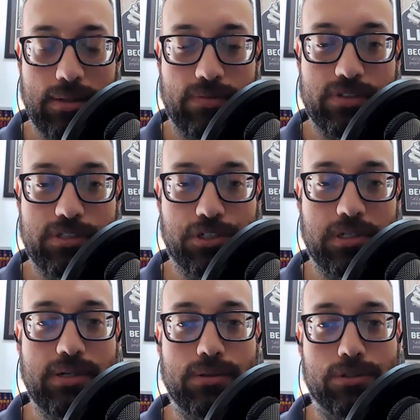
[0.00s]

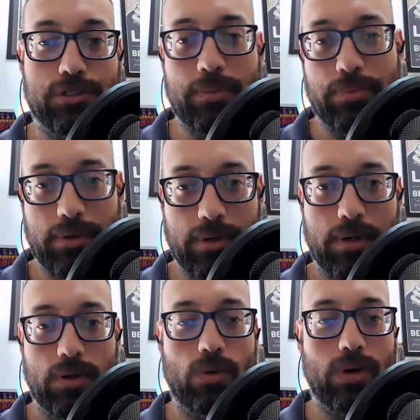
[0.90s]
physician Igor Shepard,
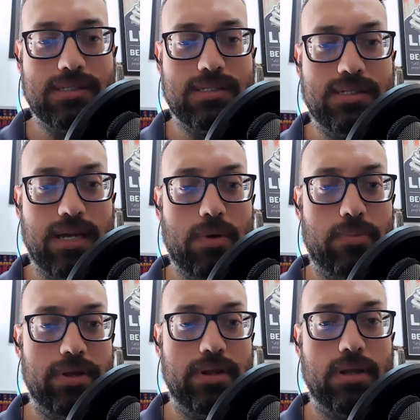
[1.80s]
who has the same
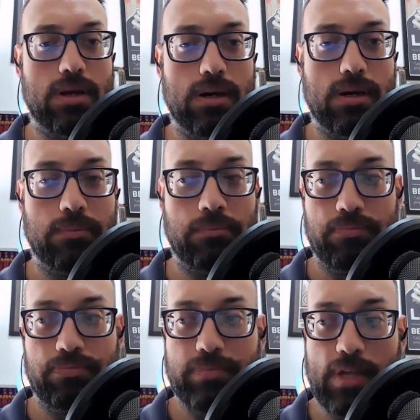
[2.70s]
opinion
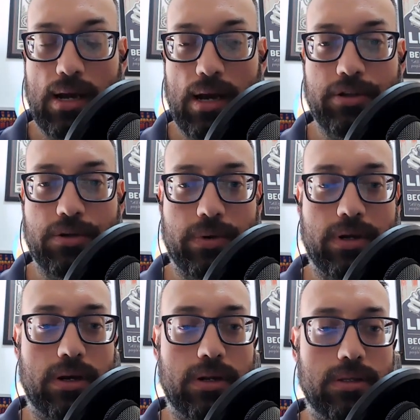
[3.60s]
on you
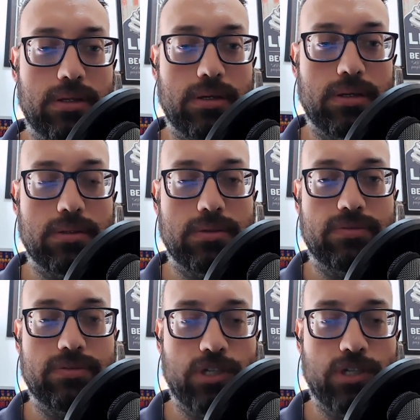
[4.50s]
regarding the